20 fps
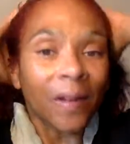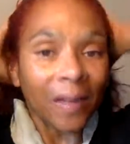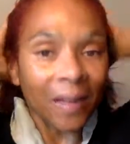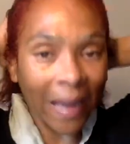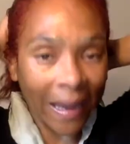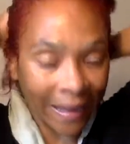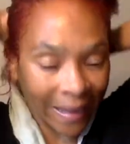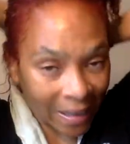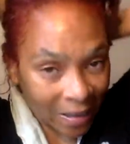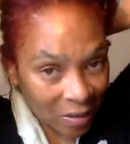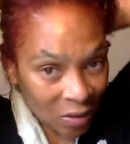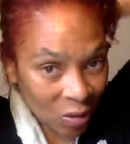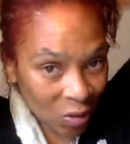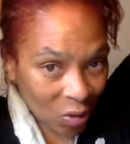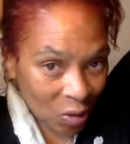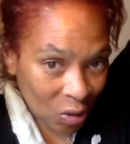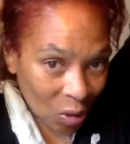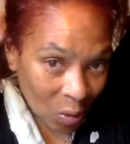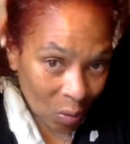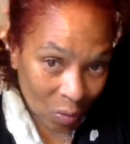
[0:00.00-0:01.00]
Like
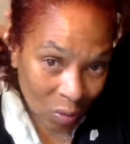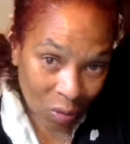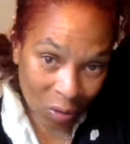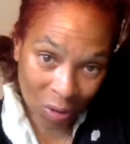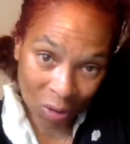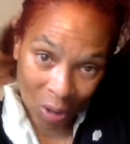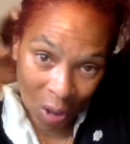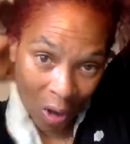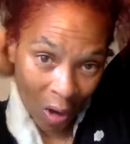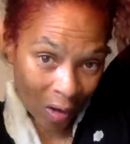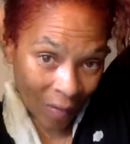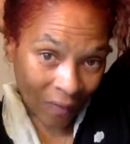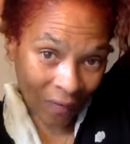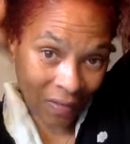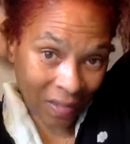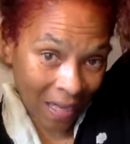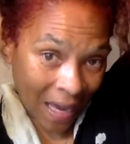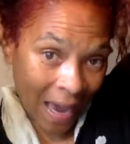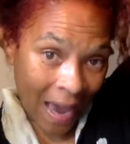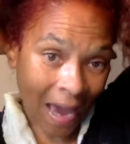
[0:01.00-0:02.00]
it's so
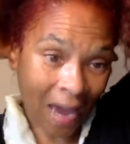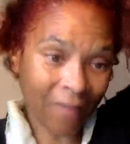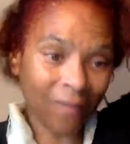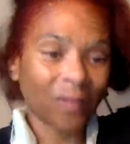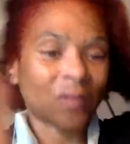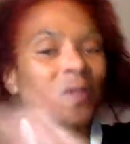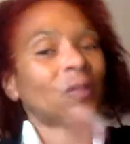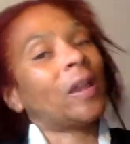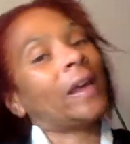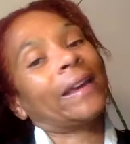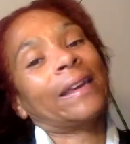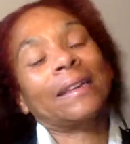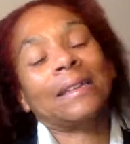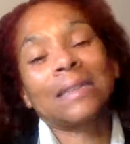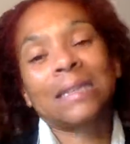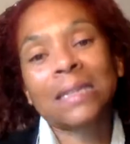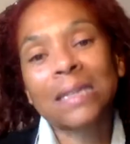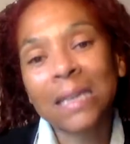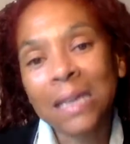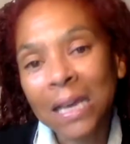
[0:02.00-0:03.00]
soft after, like
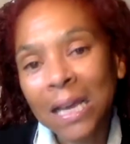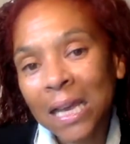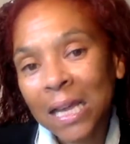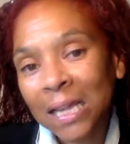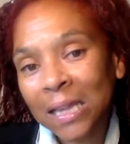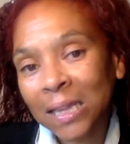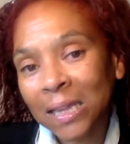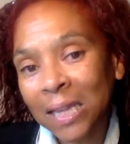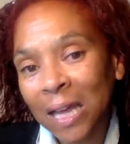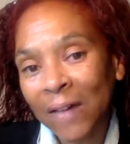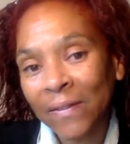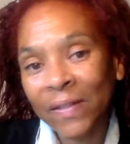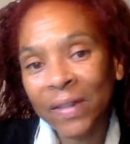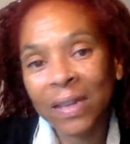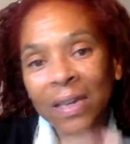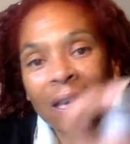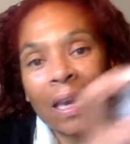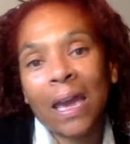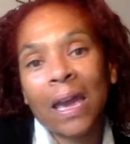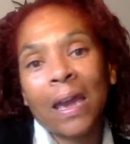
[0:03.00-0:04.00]
it's
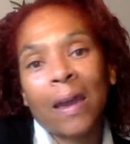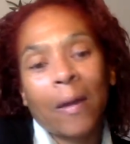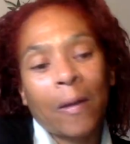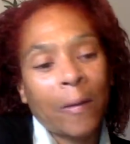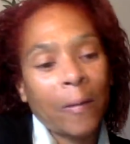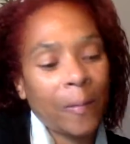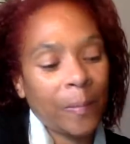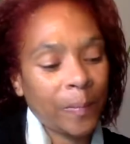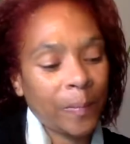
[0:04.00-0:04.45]
loving care.